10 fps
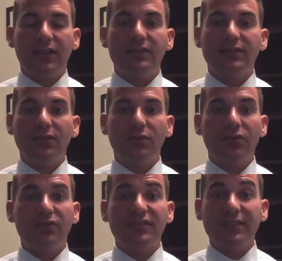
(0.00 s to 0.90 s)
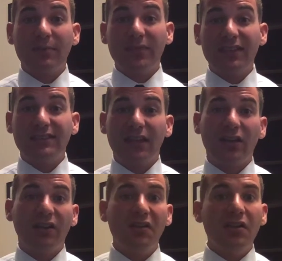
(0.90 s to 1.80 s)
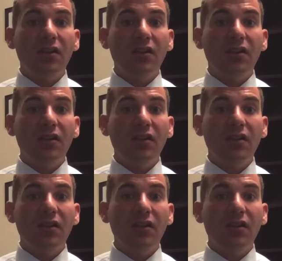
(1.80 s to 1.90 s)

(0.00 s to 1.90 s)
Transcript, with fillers: And so there's some things that are